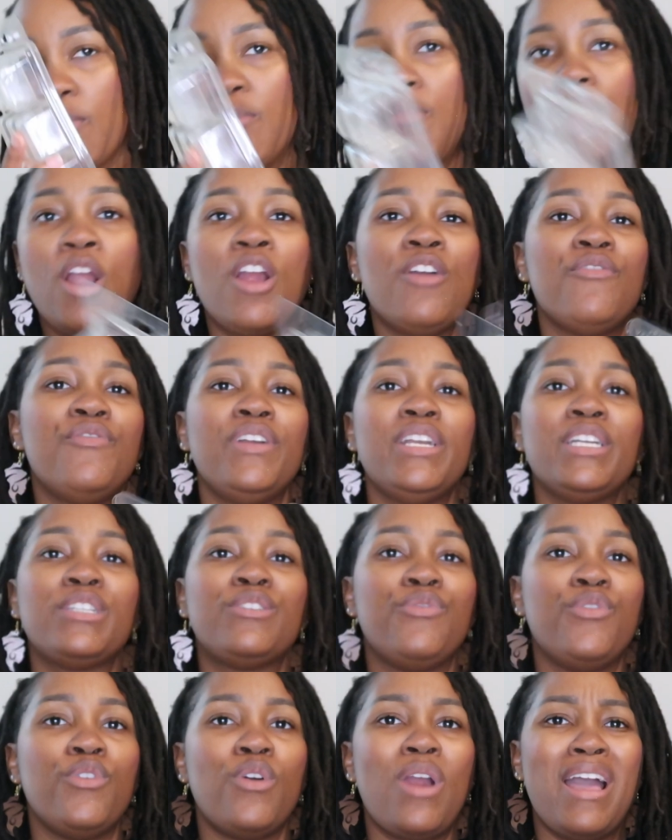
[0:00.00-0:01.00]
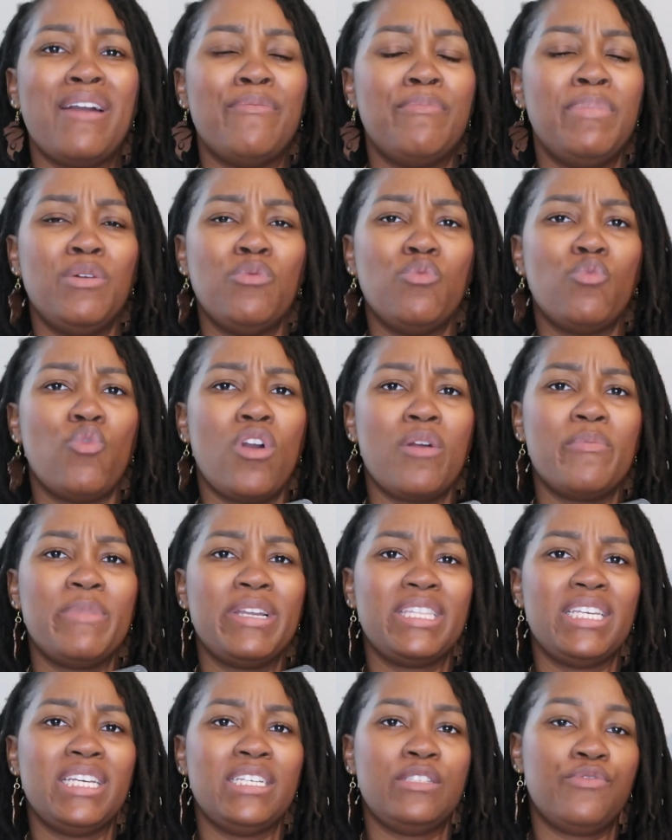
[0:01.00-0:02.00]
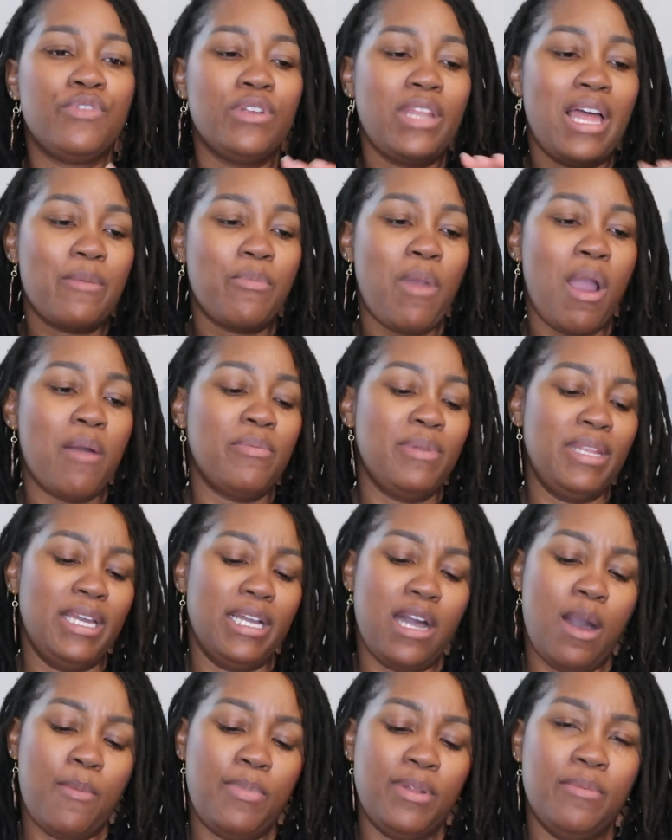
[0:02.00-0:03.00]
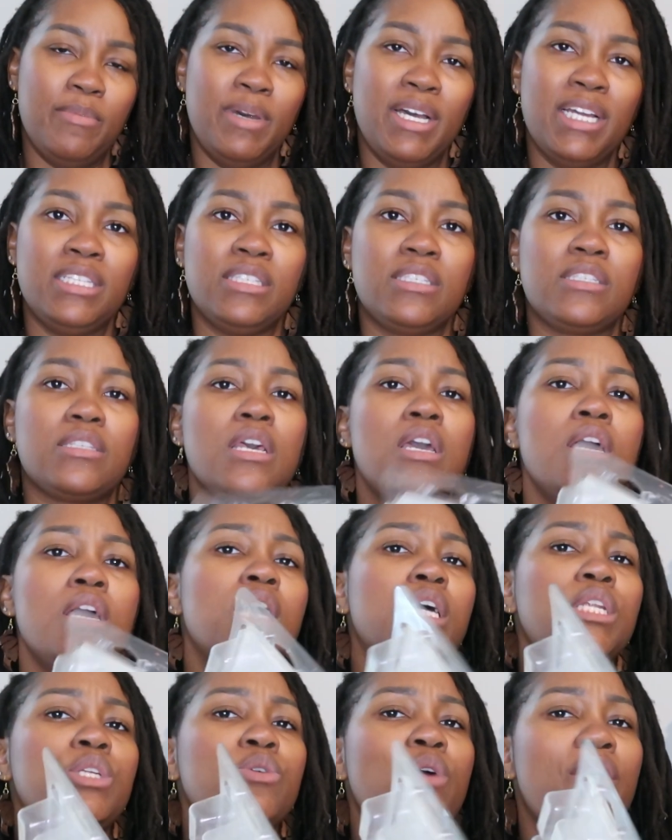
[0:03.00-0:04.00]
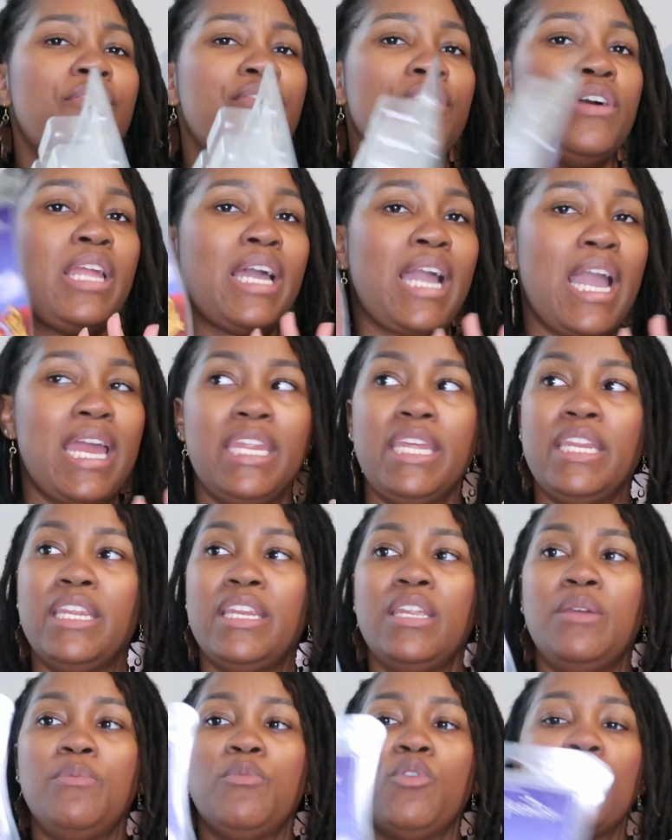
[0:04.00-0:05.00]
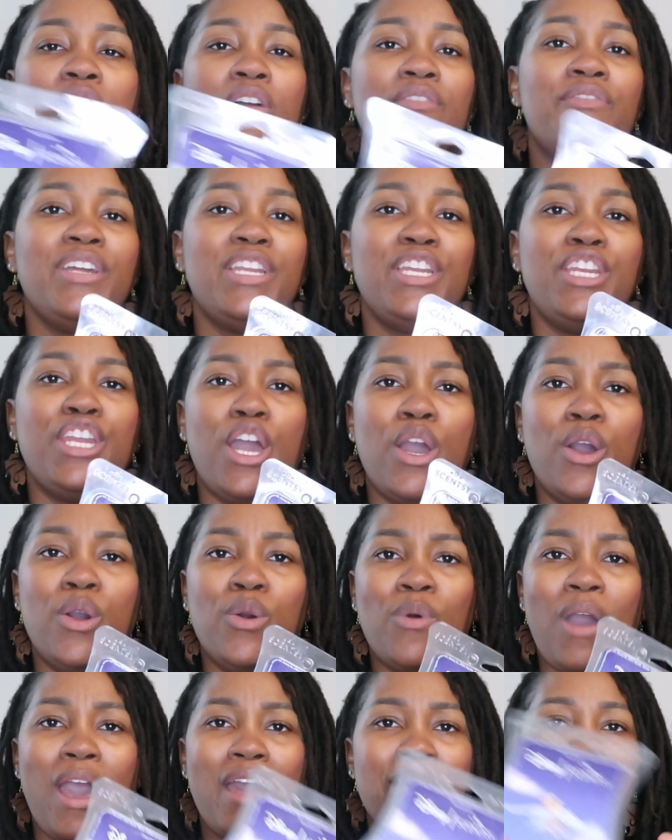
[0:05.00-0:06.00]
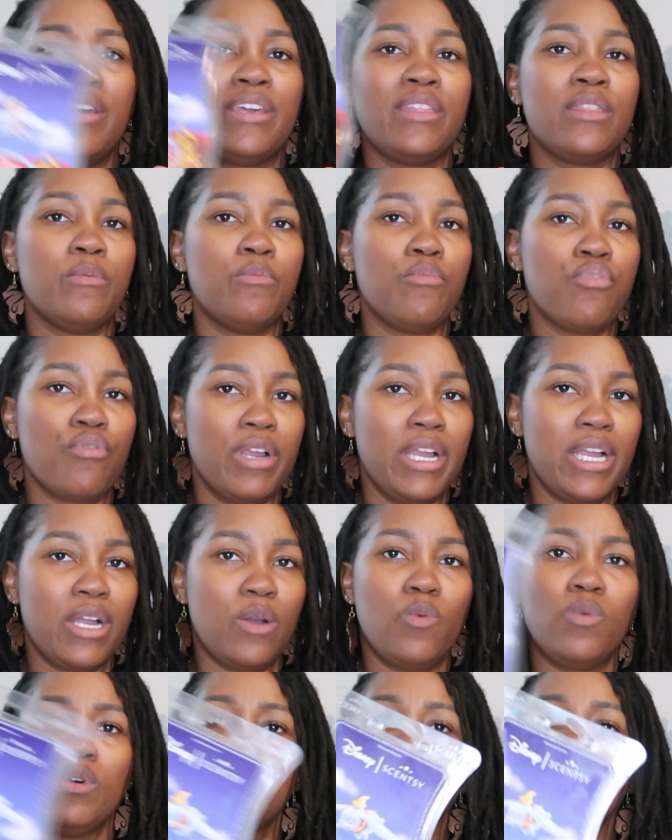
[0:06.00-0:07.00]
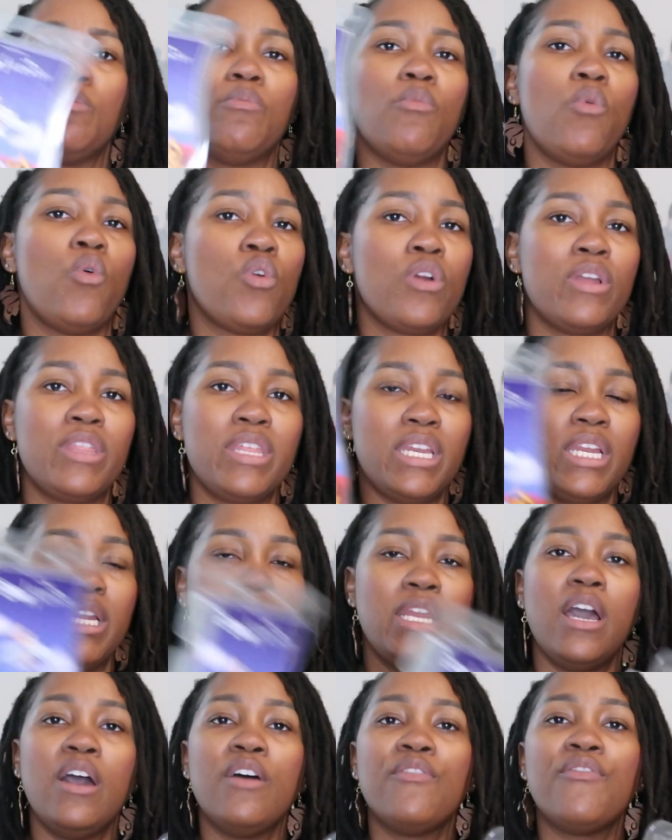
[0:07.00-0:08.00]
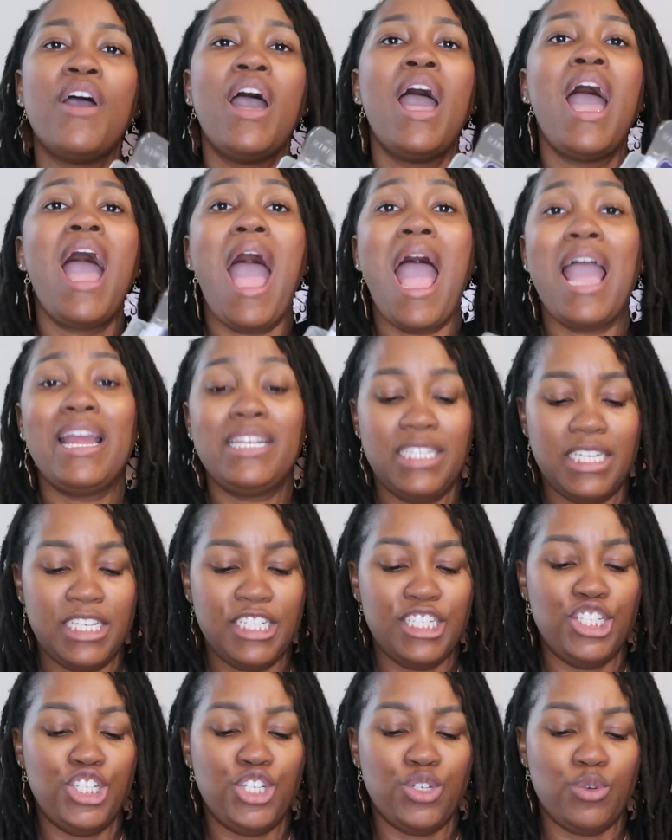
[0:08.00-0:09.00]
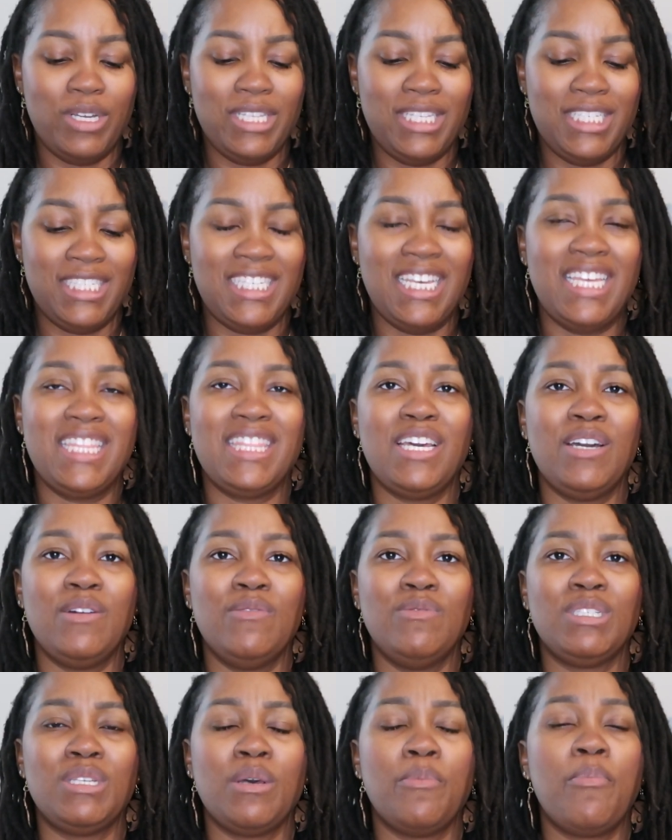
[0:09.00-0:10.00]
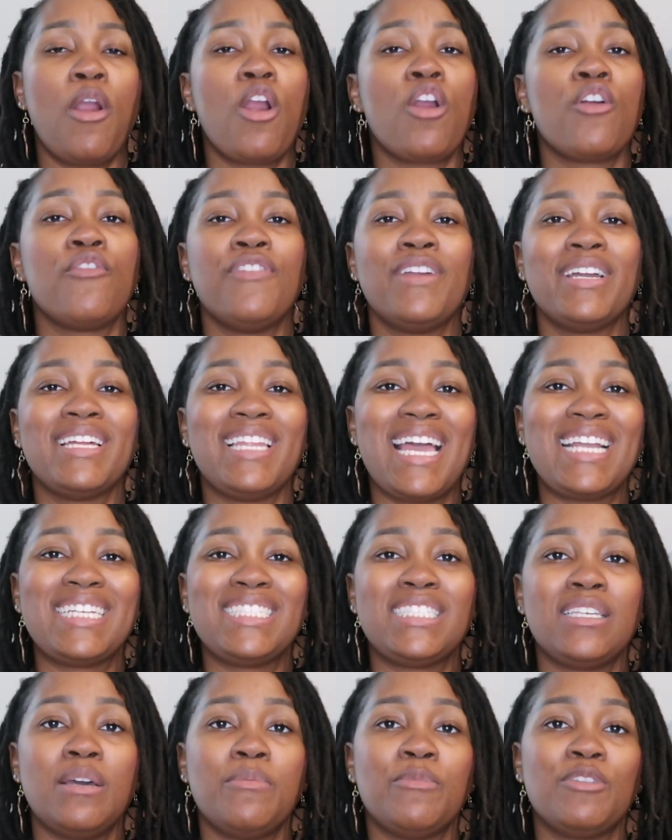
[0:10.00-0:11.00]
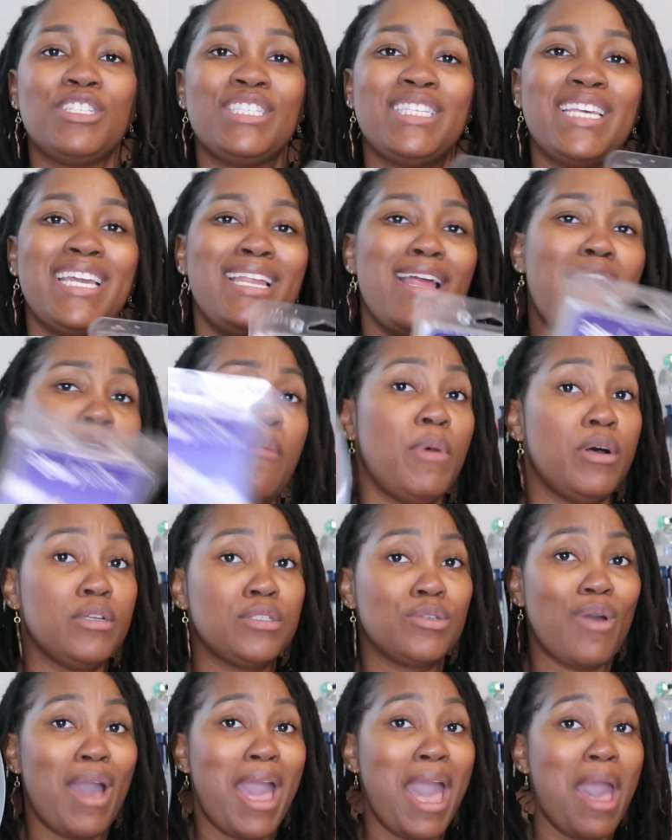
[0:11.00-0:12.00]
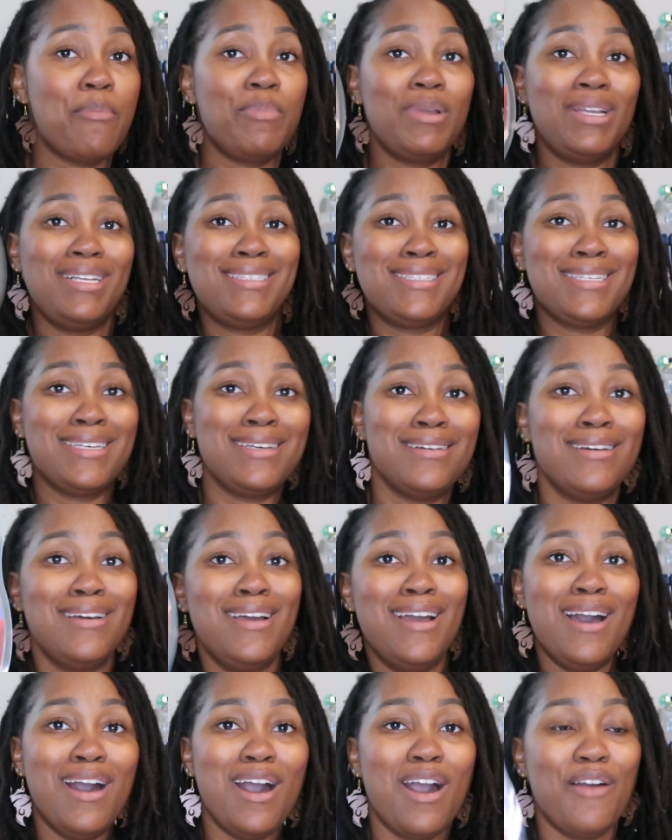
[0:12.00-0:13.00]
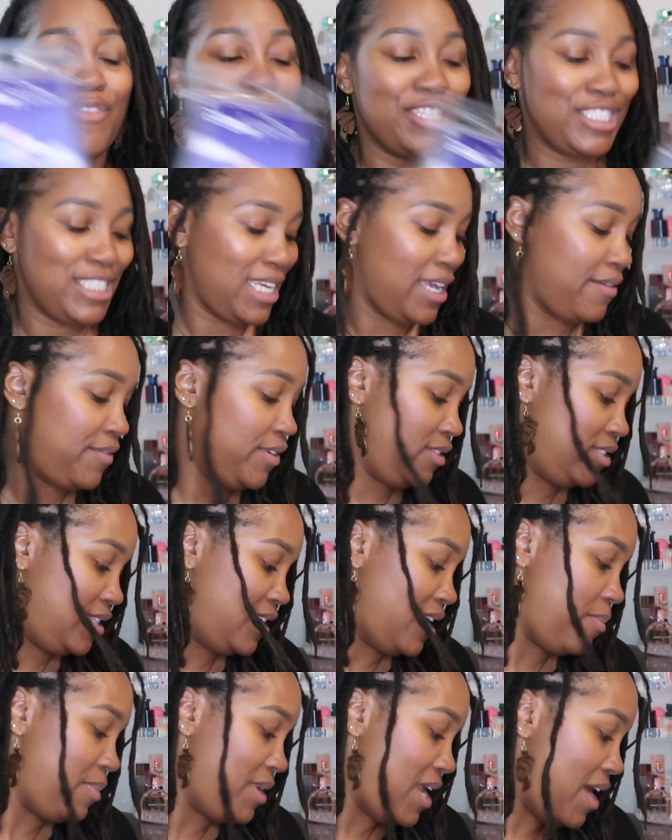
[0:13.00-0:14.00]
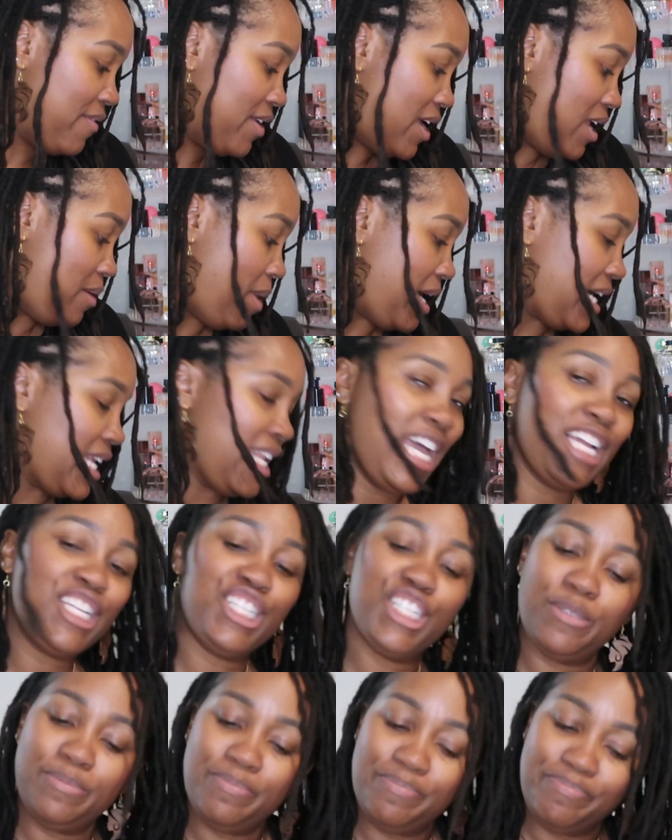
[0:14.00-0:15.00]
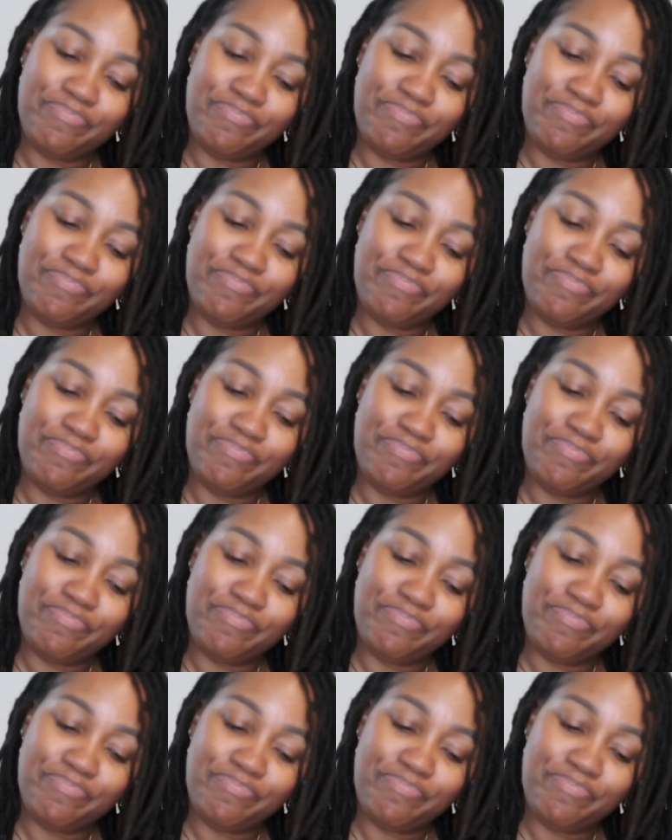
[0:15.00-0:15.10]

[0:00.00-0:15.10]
Perfect for, I've been warming this for like probably a couple of months. Do I feel like I need any more of it? No, I think the brick was more than enough. I did enjoy the scent though. It was a perfect like summer scent. I'm also happy to officially have used it up and have it out of my collection.